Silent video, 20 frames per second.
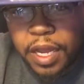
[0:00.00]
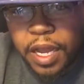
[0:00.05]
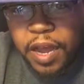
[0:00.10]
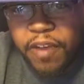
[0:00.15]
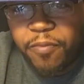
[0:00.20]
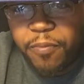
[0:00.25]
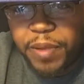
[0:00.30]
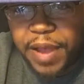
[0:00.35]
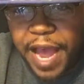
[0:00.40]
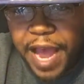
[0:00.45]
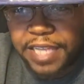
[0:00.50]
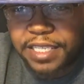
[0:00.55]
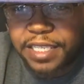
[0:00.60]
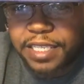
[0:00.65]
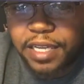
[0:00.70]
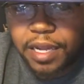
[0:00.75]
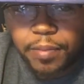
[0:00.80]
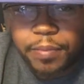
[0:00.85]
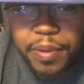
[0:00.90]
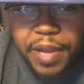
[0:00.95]
of Packed
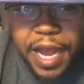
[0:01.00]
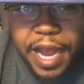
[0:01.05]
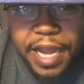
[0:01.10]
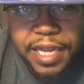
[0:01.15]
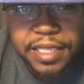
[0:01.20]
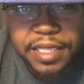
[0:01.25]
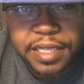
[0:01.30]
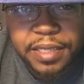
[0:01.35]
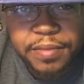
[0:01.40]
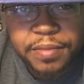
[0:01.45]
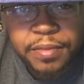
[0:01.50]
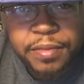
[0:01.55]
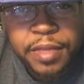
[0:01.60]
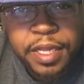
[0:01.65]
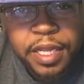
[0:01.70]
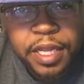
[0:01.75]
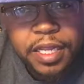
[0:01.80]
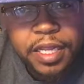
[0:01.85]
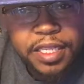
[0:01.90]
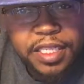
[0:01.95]
and Unpacked,
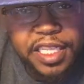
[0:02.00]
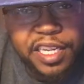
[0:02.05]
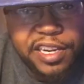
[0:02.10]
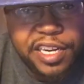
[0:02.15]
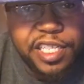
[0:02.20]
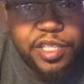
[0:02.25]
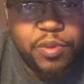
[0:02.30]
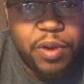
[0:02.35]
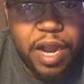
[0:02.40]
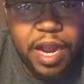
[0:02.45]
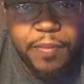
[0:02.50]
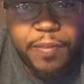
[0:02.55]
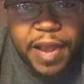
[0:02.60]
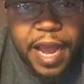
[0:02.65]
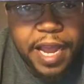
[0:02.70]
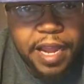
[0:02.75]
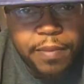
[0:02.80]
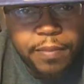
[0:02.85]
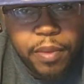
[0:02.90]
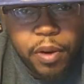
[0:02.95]
the series where I
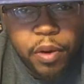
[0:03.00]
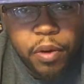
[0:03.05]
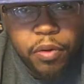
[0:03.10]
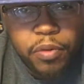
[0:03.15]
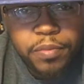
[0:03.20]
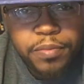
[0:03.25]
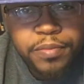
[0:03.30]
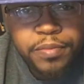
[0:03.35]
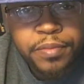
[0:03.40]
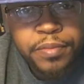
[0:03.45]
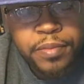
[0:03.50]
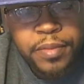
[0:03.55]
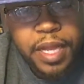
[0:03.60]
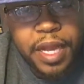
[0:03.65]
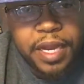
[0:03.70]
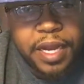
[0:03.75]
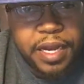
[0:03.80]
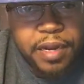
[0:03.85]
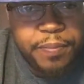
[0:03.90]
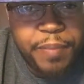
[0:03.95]
pack a bowl
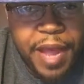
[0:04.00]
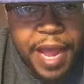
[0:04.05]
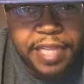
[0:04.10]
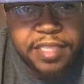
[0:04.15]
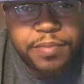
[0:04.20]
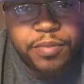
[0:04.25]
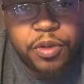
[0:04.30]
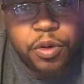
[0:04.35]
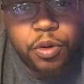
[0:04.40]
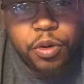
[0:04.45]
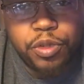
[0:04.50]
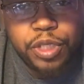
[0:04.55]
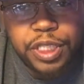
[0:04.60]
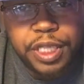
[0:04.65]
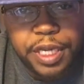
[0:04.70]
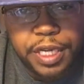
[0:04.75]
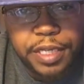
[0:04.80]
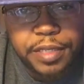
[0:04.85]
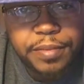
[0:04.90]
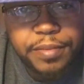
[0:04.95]
and unpack some cool
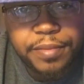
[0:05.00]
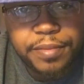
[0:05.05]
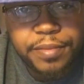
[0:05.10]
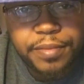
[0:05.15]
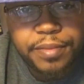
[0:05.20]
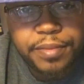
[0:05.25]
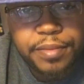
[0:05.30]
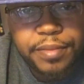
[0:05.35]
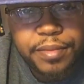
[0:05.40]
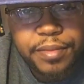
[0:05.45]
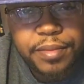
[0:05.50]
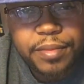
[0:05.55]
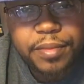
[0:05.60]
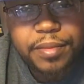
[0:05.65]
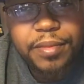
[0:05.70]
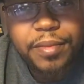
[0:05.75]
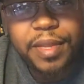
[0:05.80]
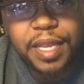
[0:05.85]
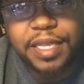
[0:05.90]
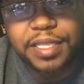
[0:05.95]
shit.
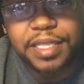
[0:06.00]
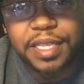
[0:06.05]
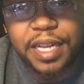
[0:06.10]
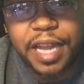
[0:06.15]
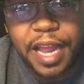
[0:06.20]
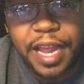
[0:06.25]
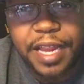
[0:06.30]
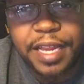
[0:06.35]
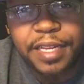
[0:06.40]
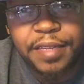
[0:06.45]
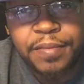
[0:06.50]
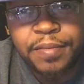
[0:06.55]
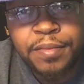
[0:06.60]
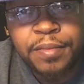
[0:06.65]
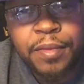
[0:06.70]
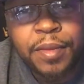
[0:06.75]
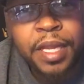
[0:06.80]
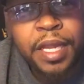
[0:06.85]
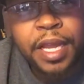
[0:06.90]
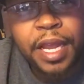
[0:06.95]
And today
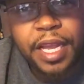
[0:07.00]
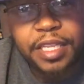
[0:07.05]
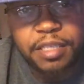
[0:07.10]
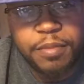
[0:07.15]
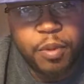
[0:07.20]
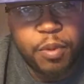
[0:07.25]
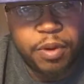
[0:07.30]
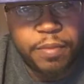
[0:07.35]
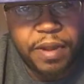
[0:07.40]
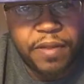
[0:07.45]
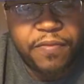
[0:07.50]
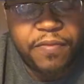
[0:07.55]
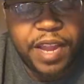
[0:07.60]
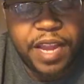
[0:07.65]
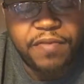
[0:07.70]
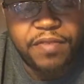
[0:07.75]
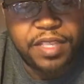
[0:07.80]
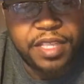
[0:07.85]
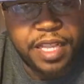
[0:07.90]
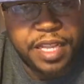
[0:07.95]
is gonna be one of my favorite